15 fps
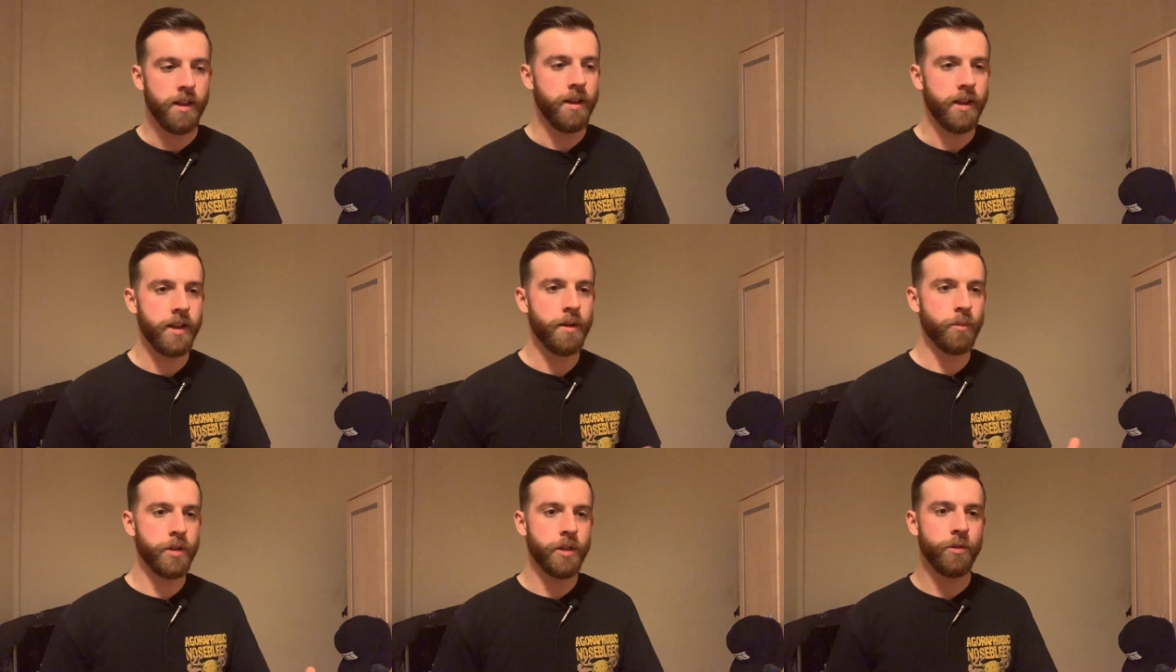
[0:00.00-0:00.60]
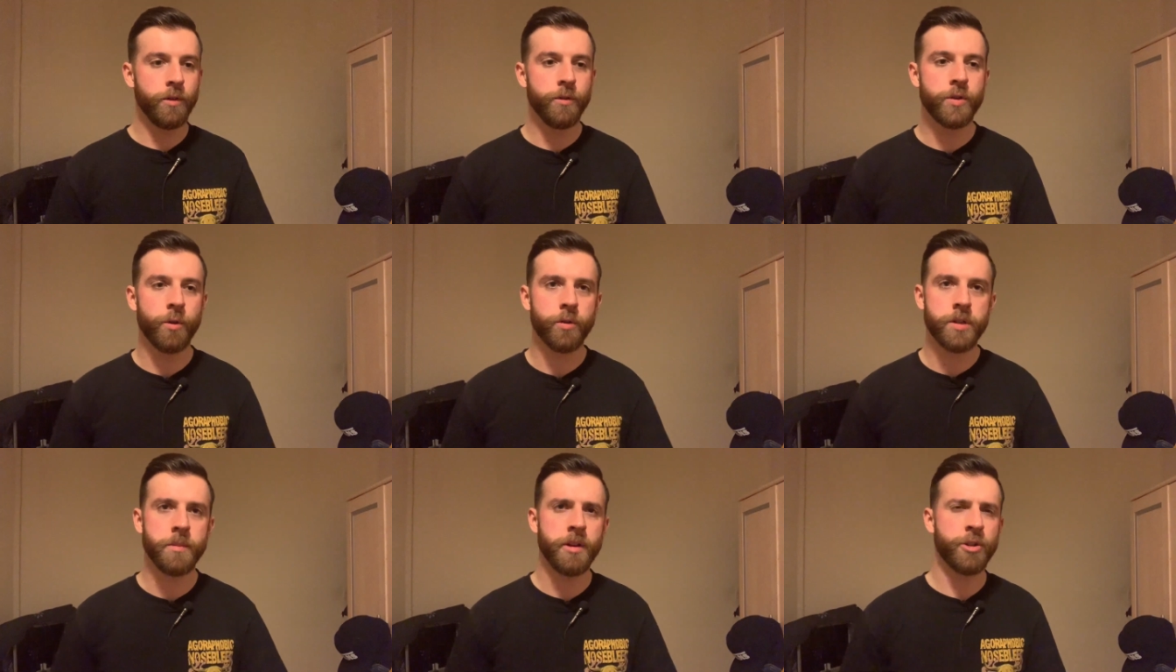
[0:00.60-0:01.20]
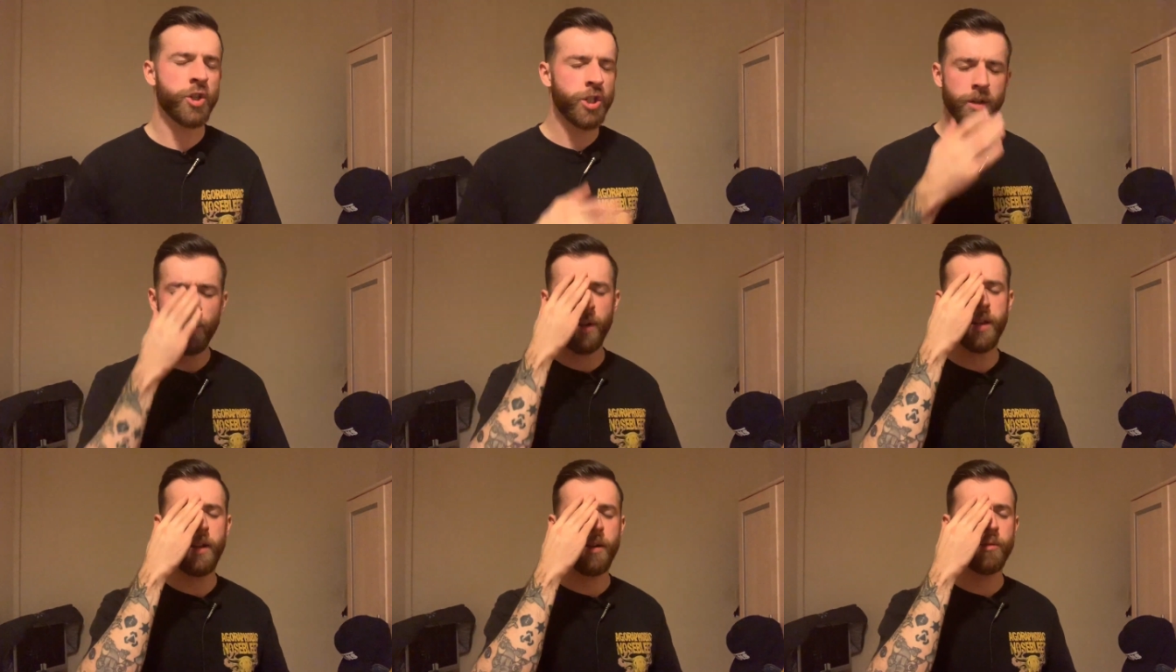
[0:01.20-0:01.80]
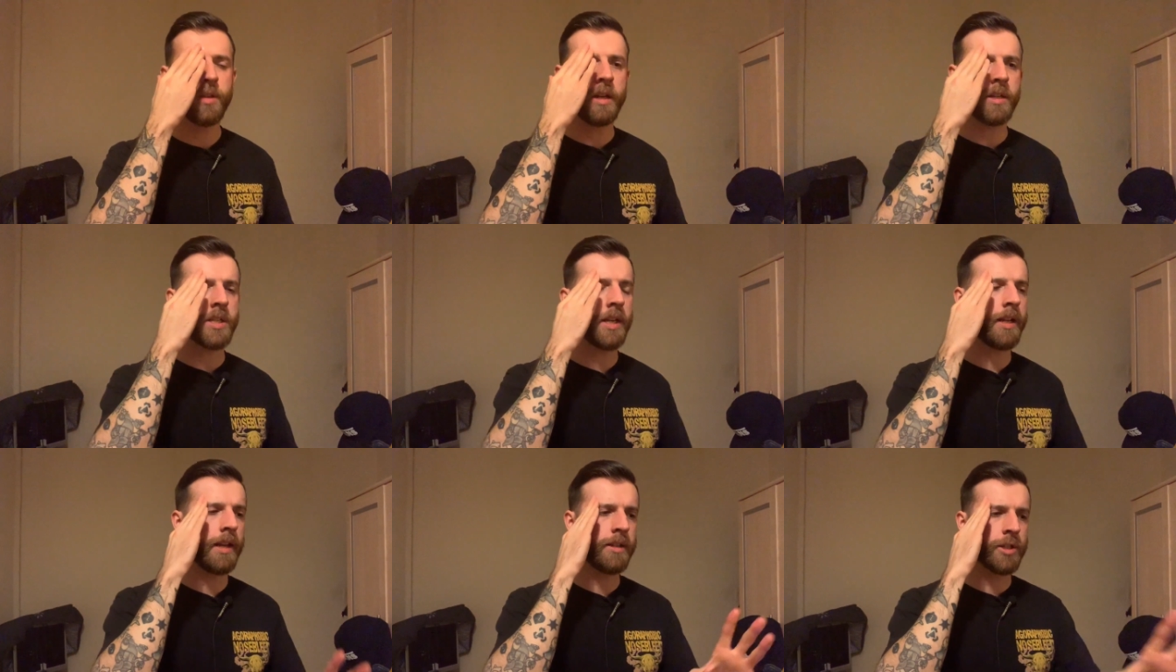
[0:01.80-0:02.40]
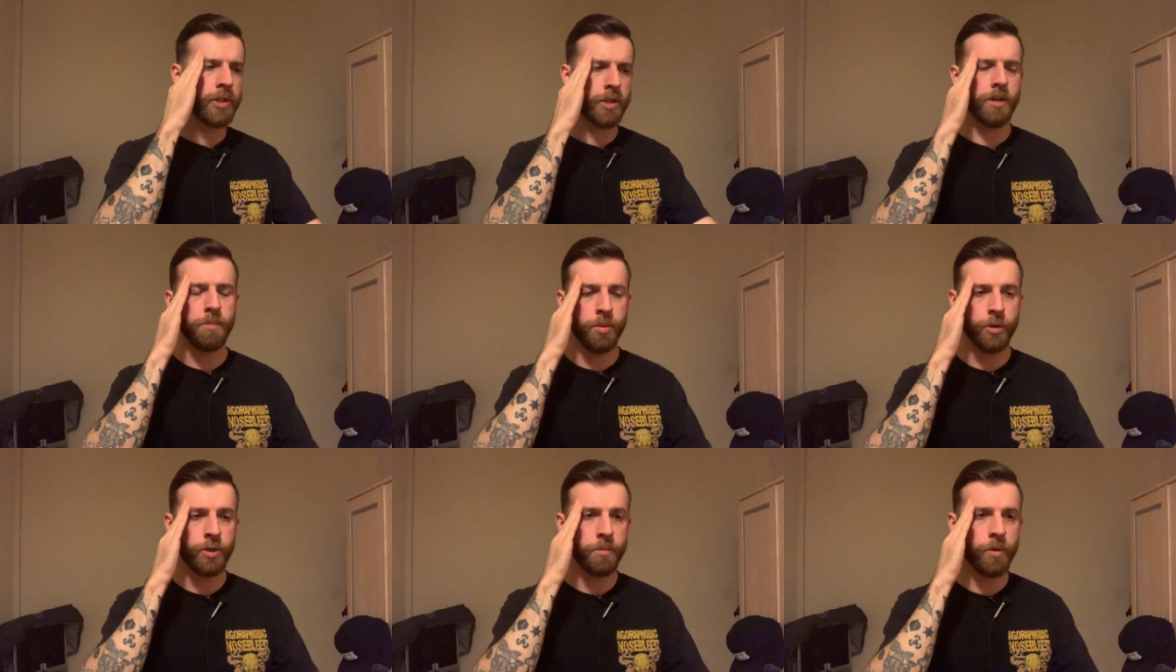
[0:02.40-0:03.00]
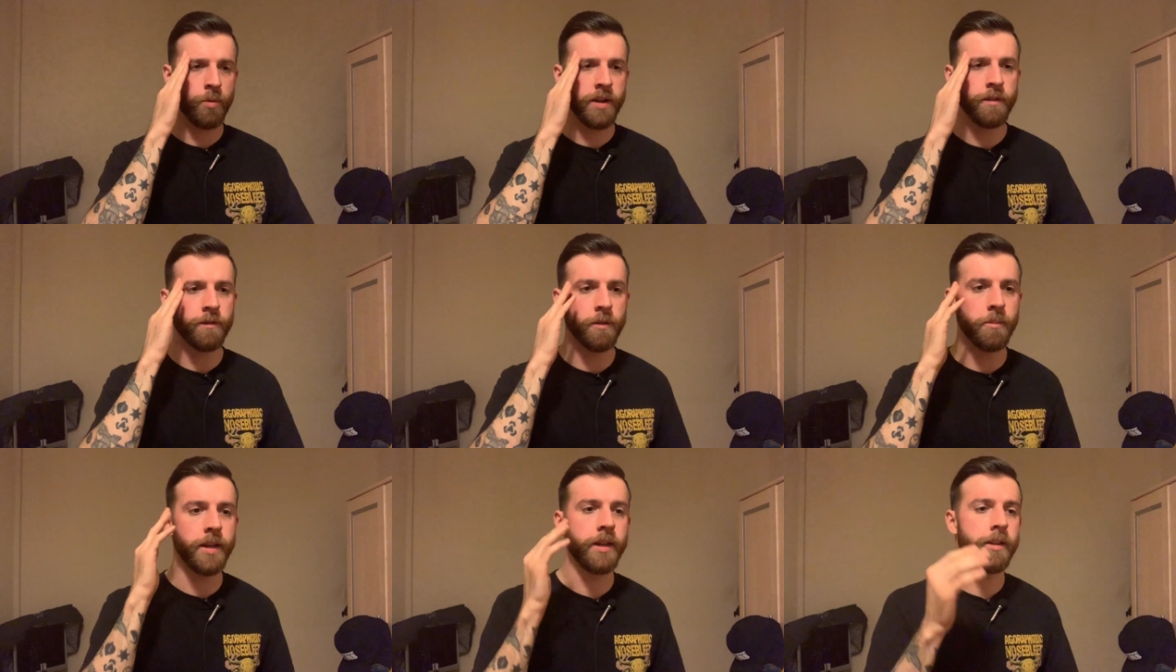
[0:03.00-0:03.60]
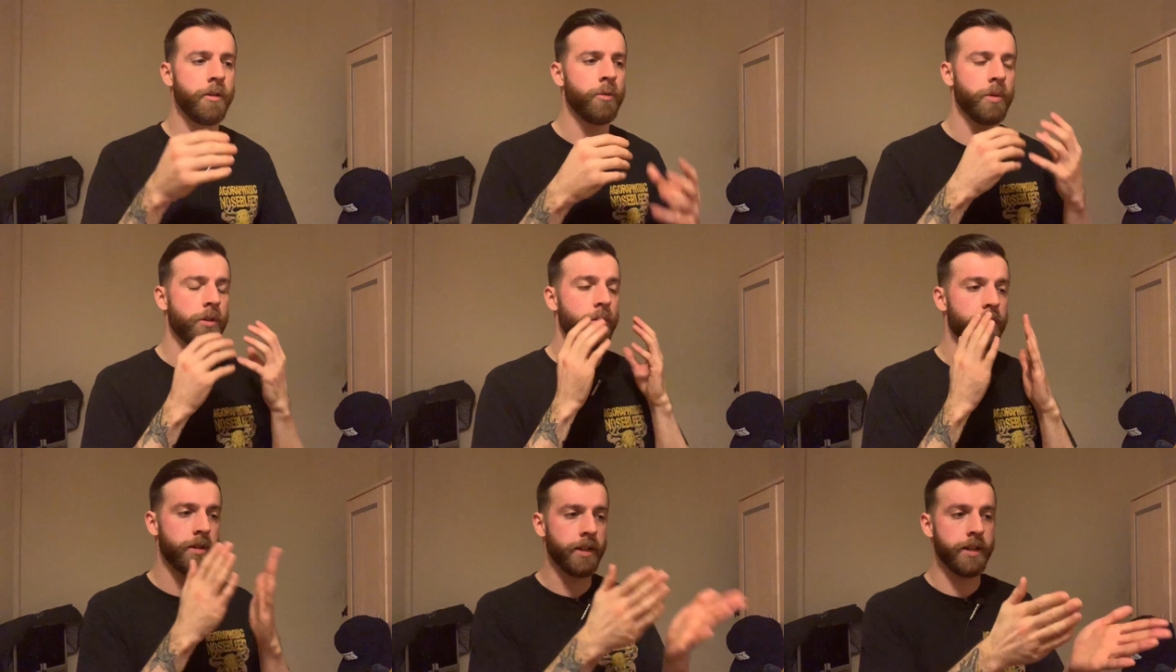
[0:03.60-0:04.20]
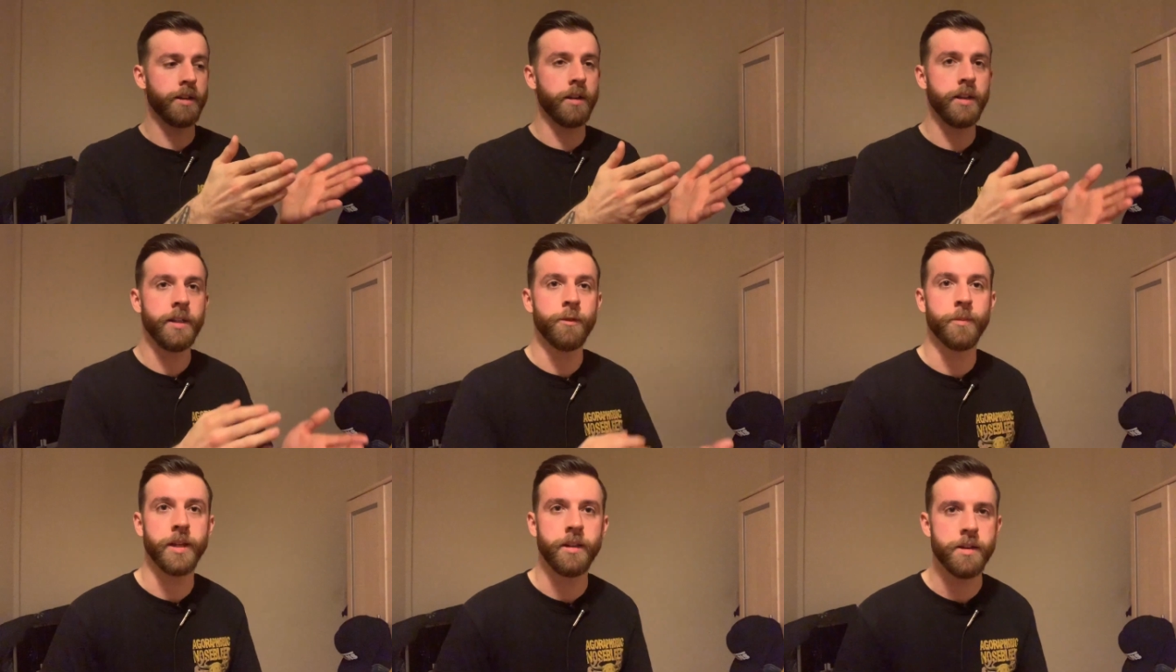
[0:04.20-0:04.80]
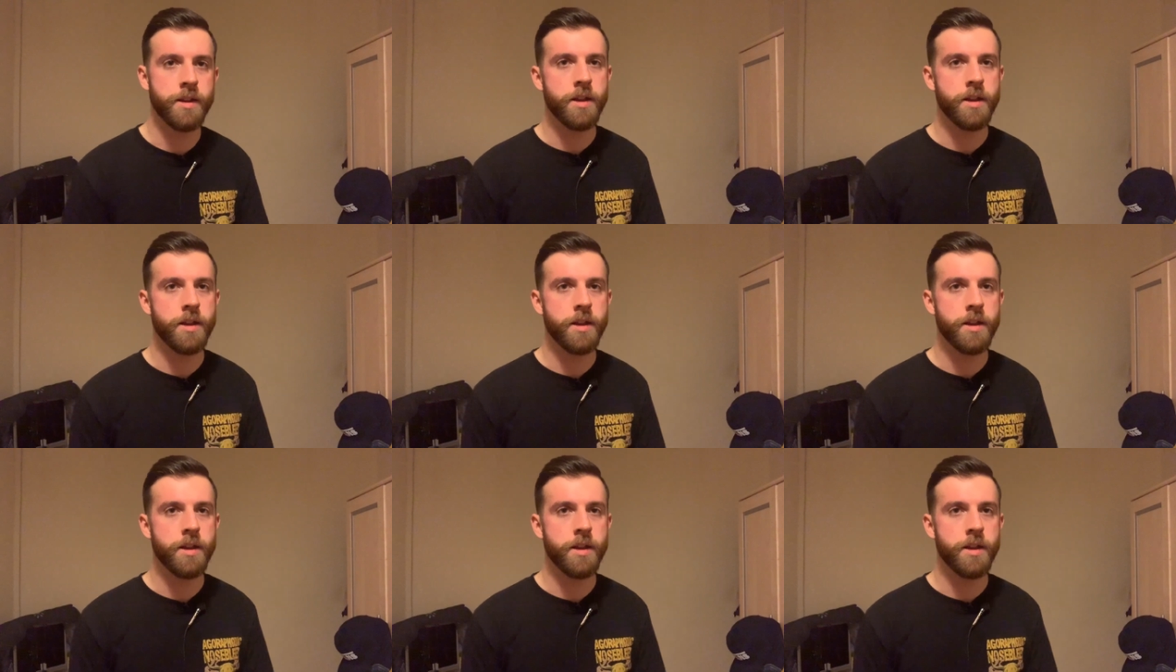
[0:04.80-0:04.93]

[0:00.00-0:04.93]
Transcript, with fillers: and then when you do talk to me, like, shit, why the hell did I say that? It's just going to push them away from me. Oh my god, they're going to leave me.